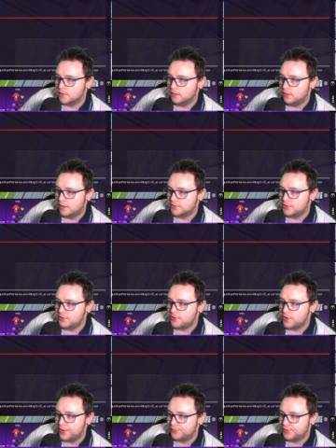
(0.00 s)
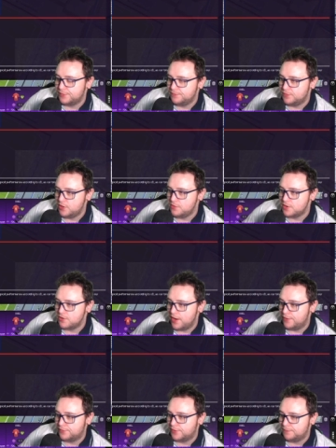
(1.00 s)
Right, let's do a graft. Do a
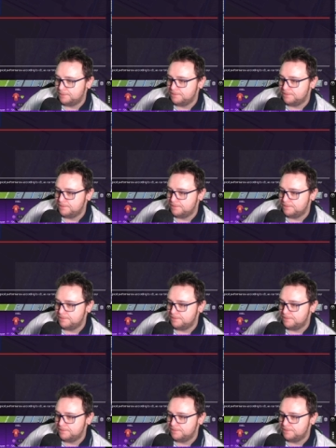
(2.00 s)
graft.